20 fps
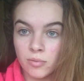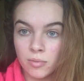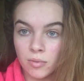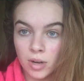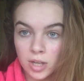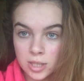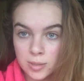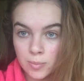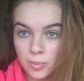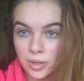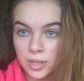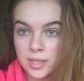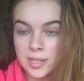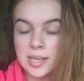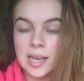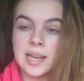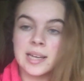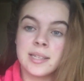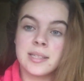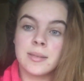raspberries
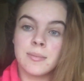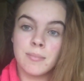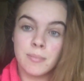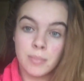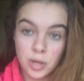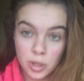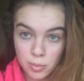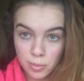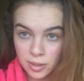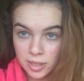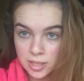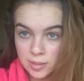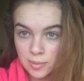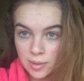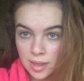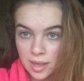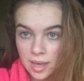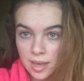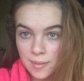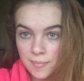and some blueberries
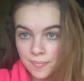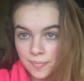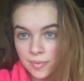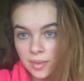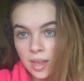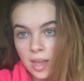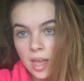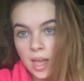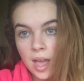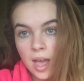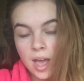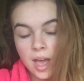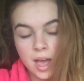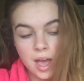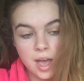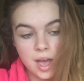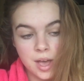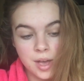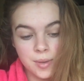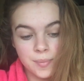with
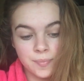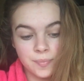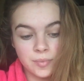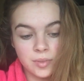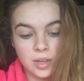it.